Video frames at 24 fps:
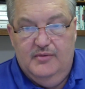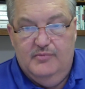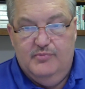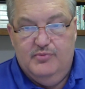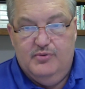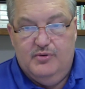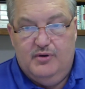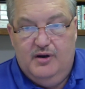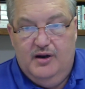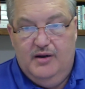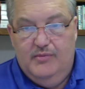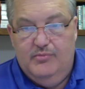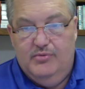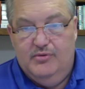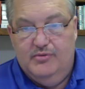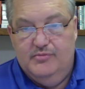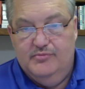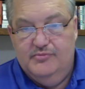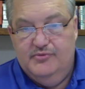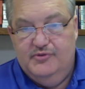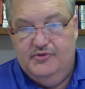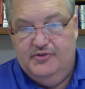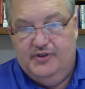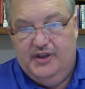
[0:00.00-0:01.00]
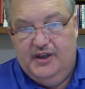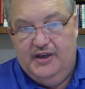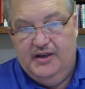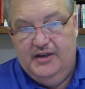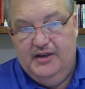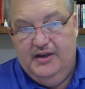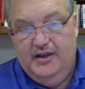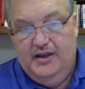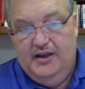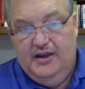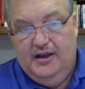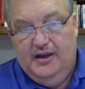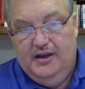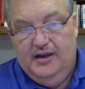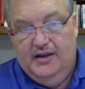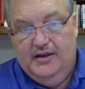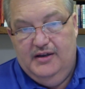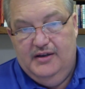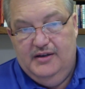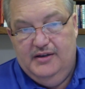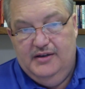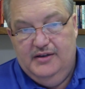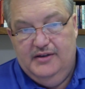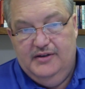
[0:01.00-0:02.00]
problems, that
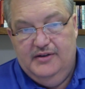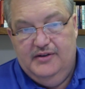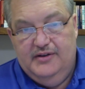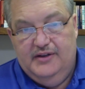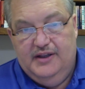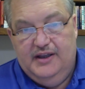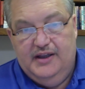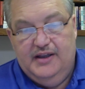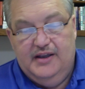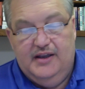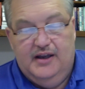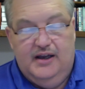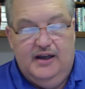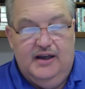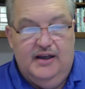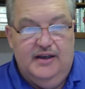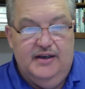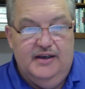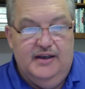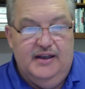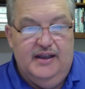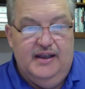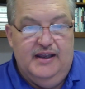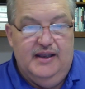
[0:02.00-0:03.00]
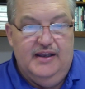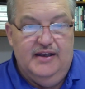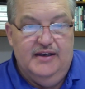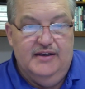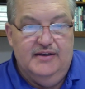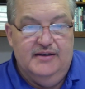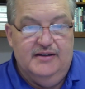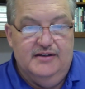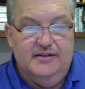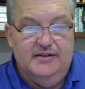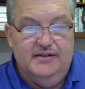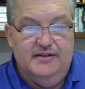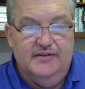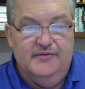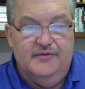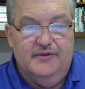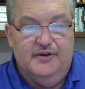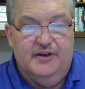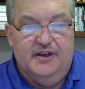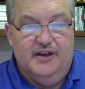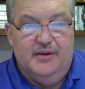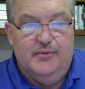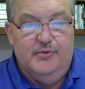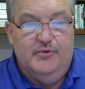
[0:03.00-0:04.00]
that God had
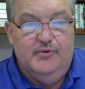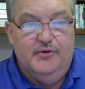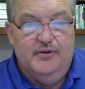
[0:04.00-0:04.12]
delivered him.